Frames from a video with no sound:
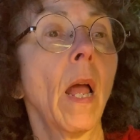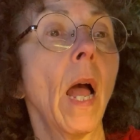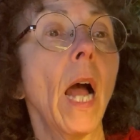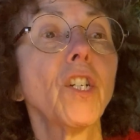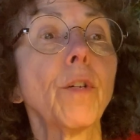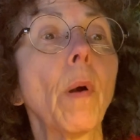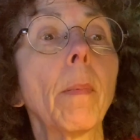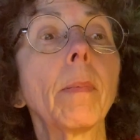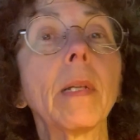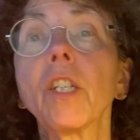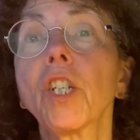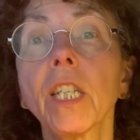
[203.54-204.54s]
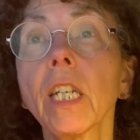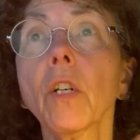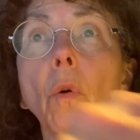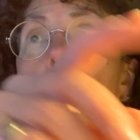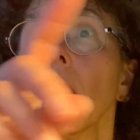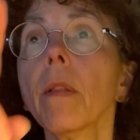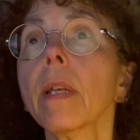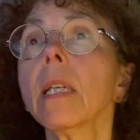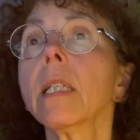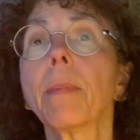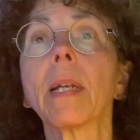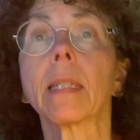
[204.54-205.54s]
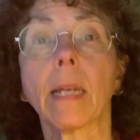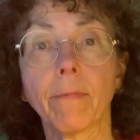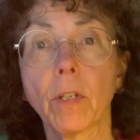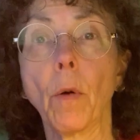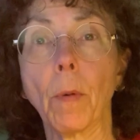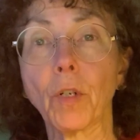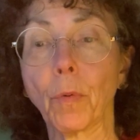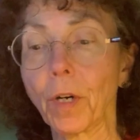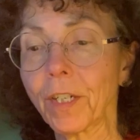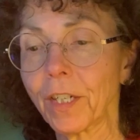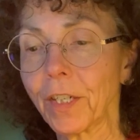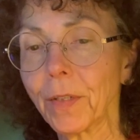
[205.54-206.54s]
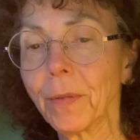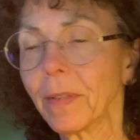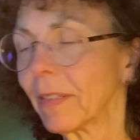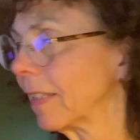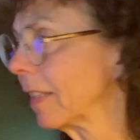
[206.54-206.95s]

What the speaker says: I should probably just ignore all this because I have so much work to do.